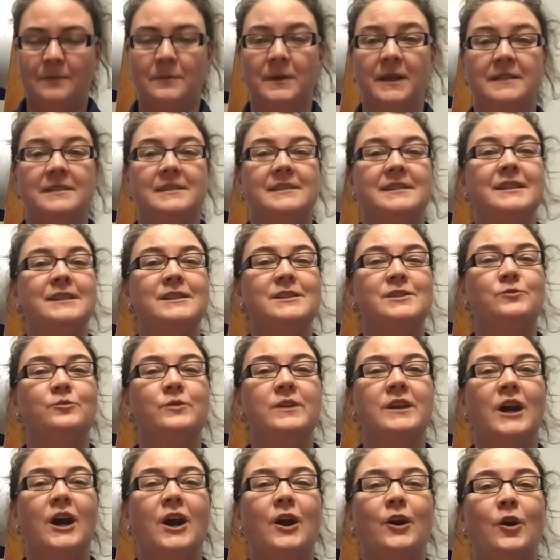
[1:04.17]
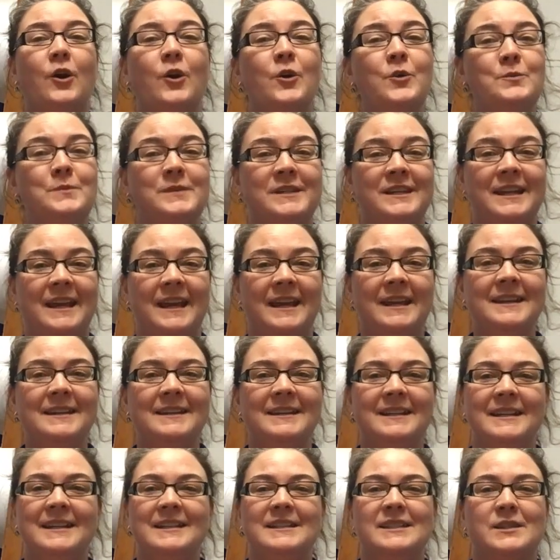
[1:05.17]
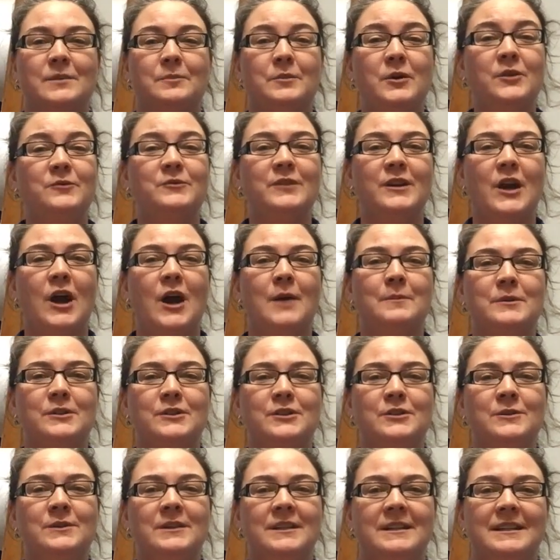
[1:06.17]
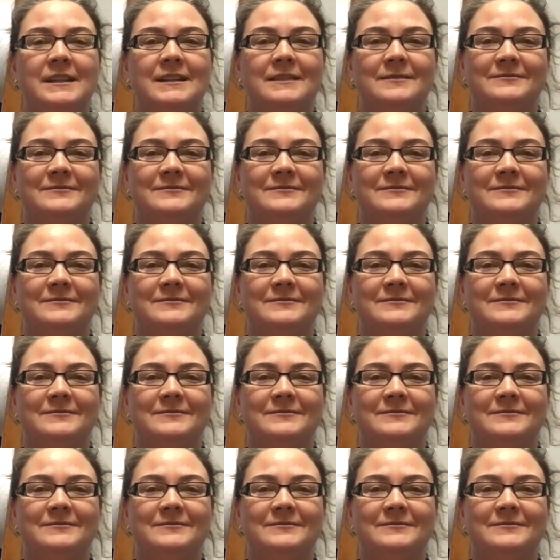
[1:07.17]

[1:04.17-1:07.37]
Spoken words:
but since we are home today, it's the perfect opportunity.